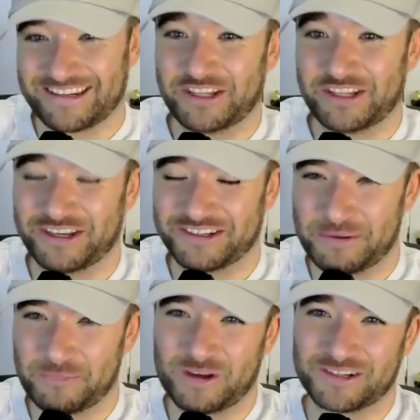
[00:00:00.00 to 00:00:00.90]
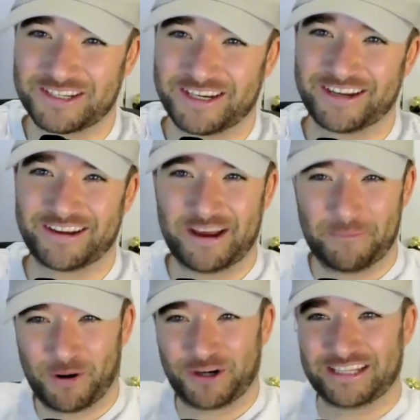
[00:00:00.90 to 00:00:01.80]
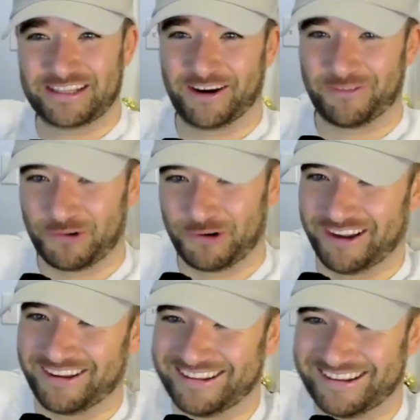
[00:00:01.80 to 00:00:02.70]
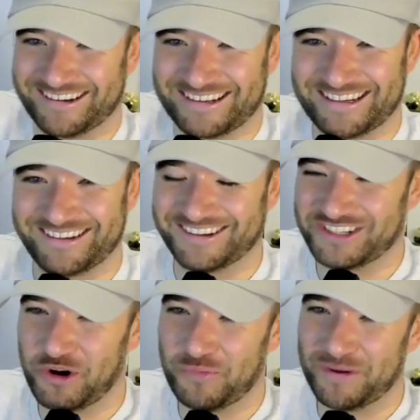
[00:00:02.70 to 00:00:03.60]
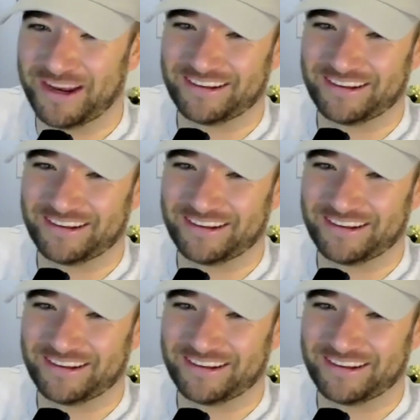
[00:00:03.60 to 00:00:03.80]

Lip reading: There's a market there for you. There's an opening.